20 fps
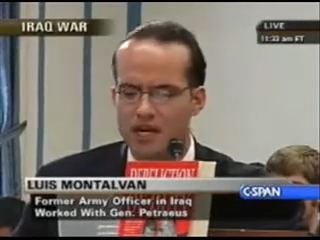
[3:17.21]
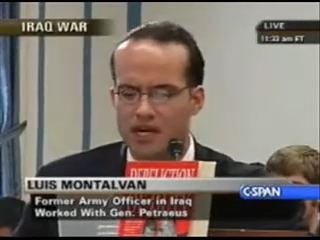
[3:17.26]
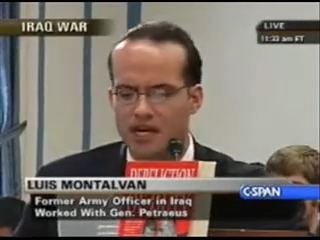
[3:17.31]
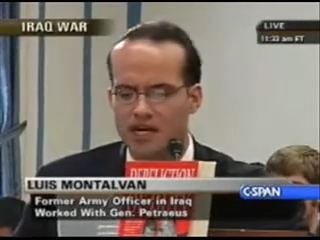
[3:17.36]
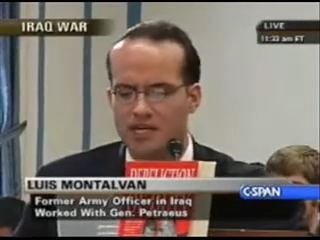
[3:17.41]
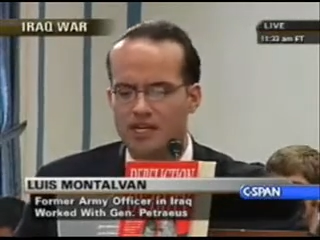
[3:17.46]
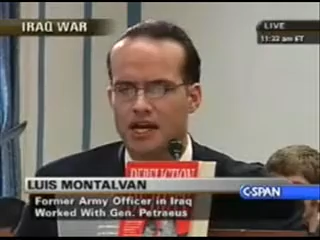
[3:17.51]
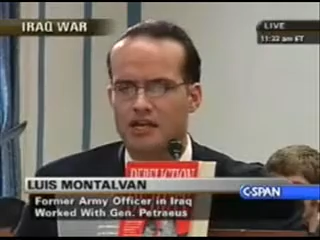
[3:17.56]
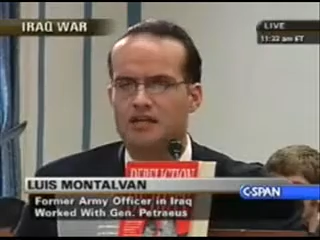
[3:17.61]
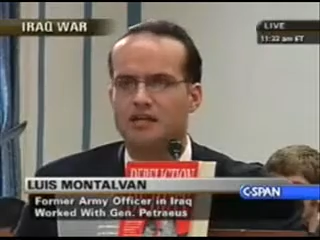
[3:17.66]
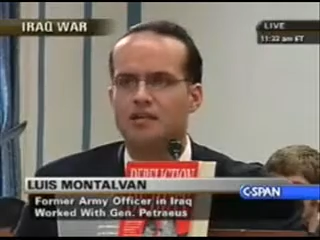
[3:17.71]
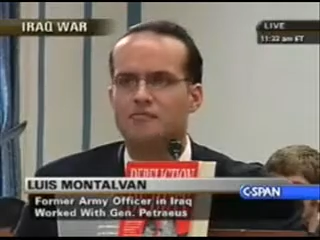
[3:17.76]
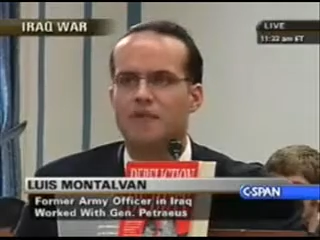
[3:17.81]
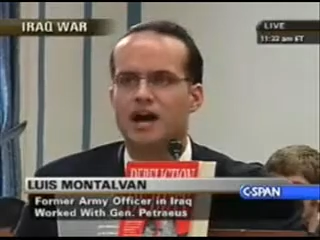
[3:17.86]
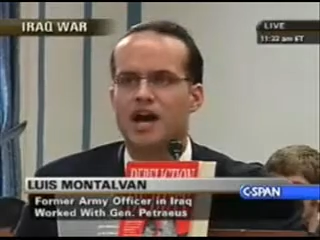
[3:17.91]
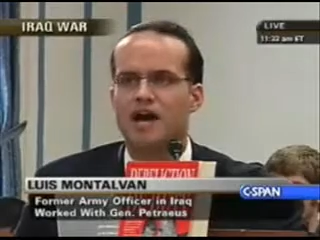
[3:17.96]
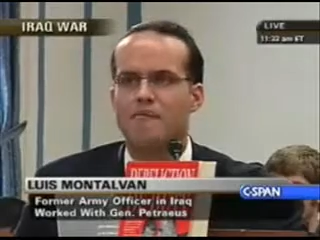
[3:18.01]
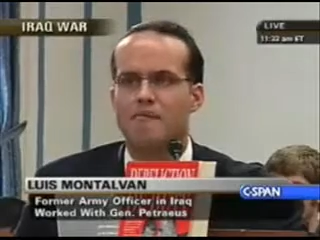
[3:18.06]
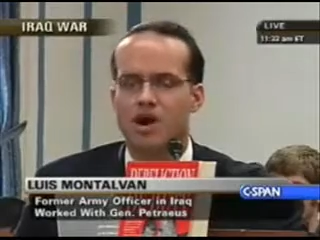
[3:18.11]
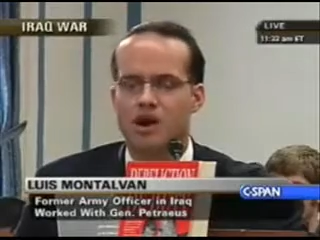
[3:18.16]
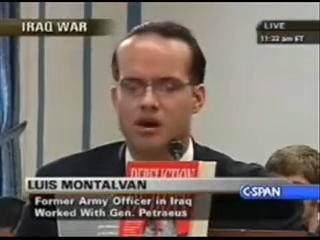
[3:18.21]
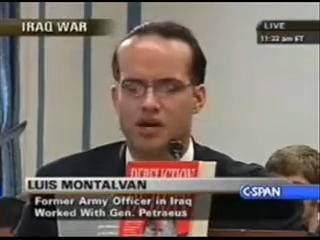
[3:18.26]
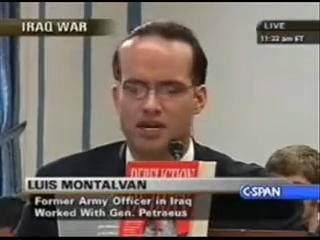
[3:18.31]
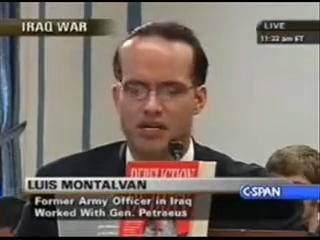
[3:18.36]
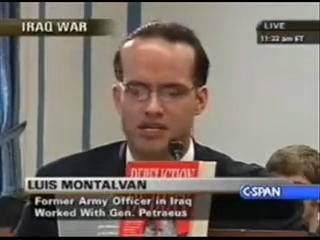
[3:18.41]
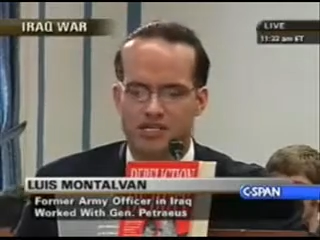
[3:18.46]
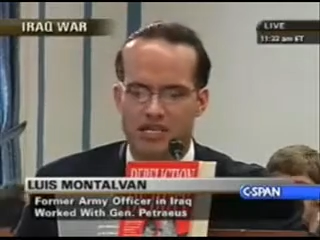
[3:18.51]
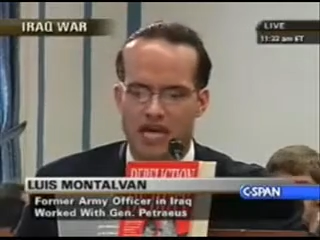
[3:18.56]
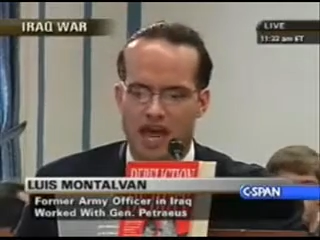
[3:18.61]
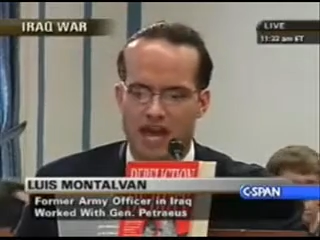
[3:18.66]
conducted by
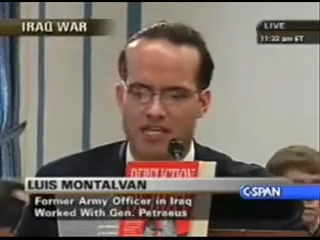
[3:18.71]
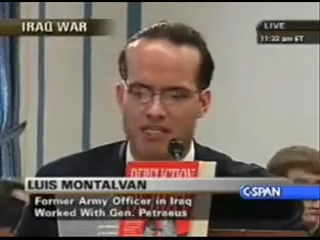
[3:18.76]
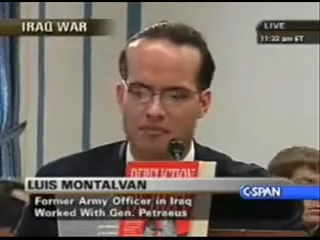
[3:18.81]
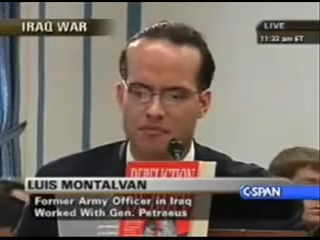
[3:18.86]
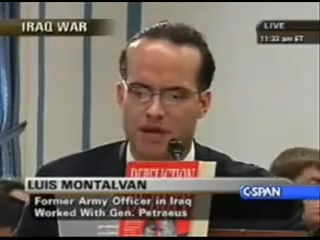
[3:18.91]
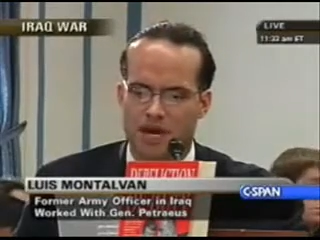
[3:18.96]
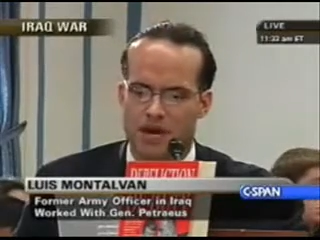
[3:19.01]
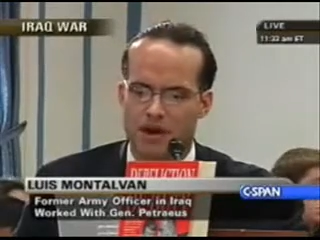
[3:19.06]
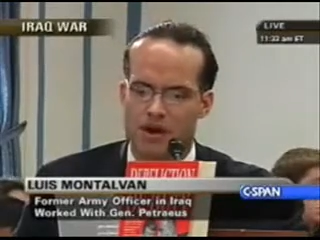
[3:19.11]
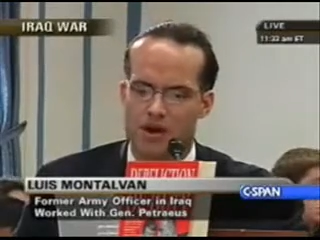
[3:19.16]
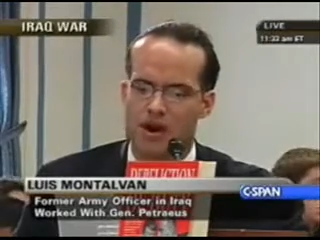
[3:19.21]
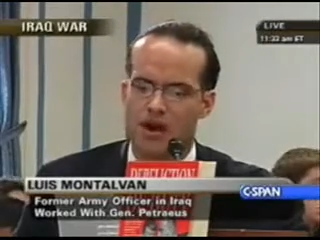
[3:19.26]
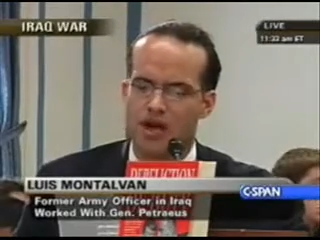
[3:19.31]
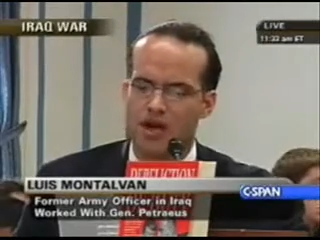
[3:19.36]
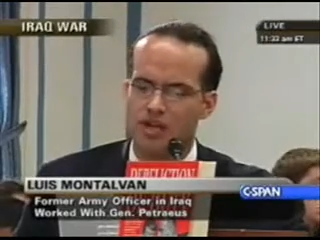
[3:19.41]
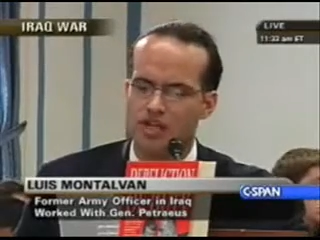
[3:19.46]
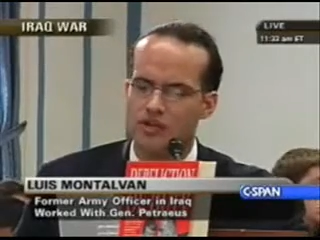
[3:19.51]
American taxpayer,